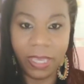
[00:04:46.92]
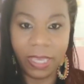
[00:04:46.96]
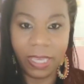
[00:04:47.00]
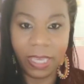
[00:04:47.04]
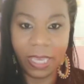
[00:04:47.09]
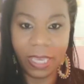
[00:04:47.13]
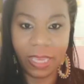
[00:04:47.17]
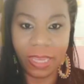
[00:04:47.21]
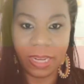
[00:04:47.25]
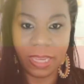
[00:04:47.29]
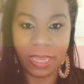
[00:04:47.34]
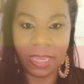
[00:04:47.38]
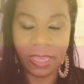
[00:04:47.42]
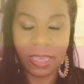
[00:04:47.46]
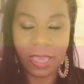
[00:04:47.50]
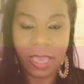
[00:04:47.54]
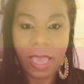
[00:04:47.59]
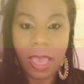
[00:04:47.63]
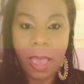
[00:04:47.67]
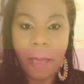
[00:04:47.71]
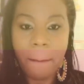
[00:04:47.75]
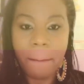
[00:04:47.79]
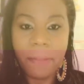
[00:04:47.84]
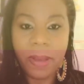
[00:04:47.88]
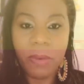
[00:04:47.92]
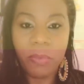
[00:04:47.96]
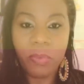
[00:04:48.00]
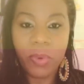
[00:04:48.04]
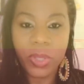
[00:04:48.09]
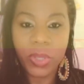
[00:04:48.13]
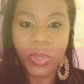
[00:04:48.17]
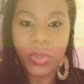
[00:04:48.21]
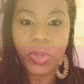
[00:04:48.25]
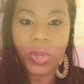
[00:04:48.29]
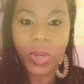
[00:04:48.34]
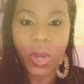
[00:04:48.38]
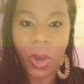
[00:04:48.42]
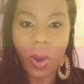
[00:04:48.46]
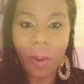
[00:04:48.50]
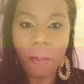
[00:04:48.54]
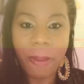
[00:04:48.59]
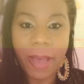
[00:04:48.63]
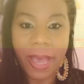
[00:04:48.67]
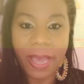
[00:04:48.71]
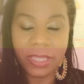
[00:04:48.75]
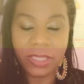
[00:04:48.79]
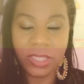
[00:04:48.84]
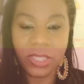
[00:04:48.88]
in Guinea. But when you go
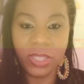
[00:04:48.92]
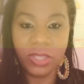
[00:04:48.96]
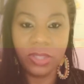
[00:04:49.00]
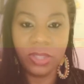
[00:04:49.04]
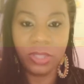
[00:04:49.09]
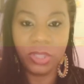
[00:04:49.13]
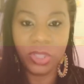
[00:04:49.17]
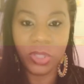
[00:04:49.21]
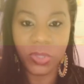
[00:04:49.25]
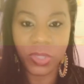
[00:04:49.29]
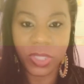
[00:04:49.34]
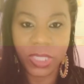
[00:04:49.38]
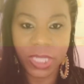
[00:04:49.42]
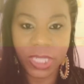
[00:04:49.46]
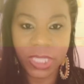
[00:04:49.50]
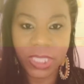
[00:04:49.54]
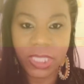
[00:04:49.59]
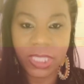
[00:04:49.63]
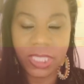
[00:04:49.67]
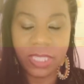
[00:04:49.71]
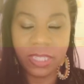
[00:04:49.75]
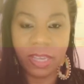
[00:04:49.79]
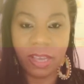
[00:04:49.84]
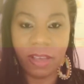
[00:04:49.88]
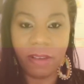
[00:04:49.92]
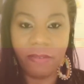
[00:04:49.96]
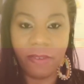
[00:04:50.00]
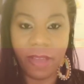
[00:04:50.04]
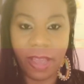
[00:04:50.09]
back to the tradition of